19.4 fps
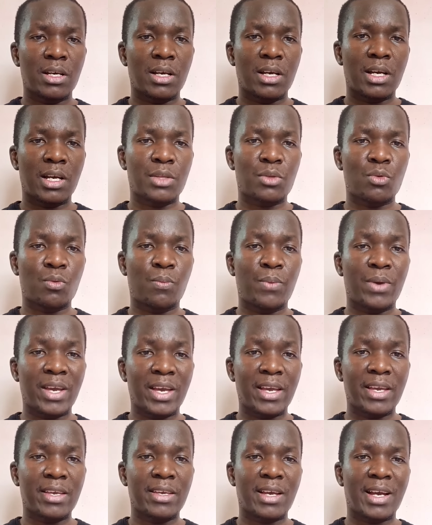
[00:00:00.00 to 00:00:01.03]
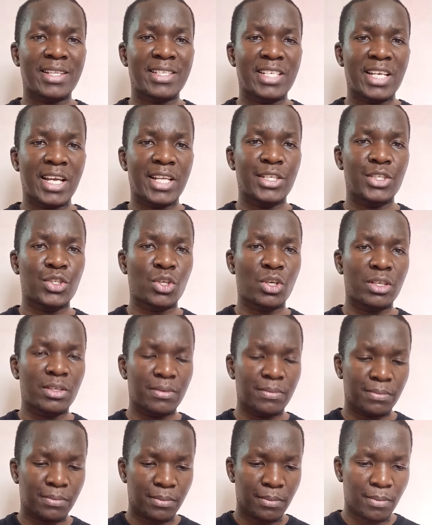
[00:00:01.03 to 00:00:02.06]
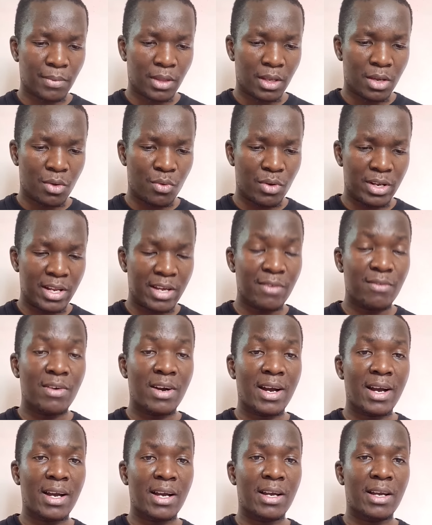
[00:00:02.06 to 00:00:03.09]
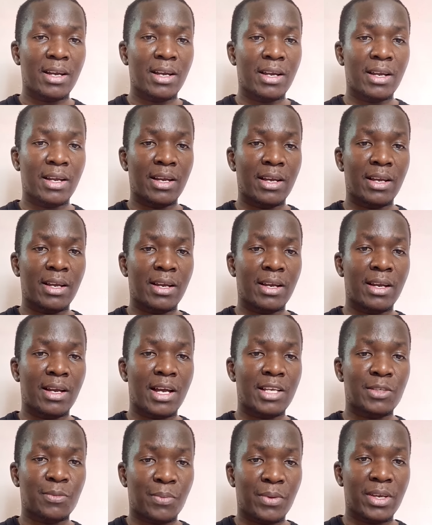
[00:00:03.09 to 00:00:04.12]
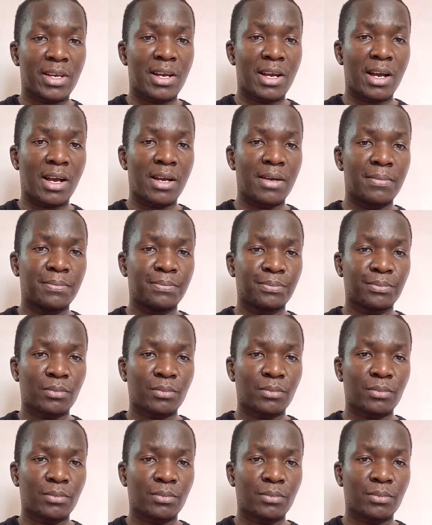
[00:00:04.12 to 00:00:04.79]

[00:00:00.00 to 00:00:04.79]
to pay attention whenever a speaker